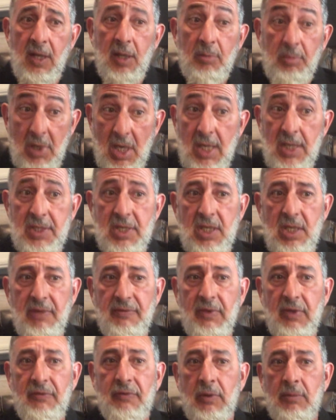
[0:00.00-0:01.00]
positive
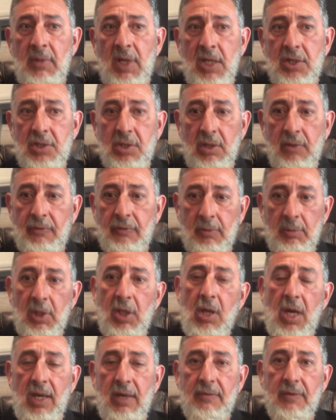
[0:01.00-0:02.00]
information from a
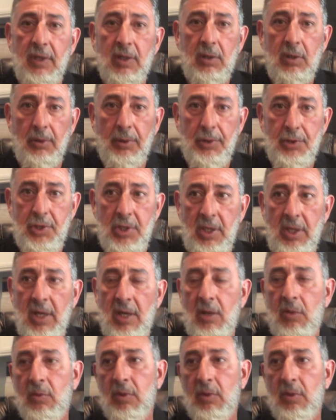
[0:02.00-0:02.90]
lot of the clergy now.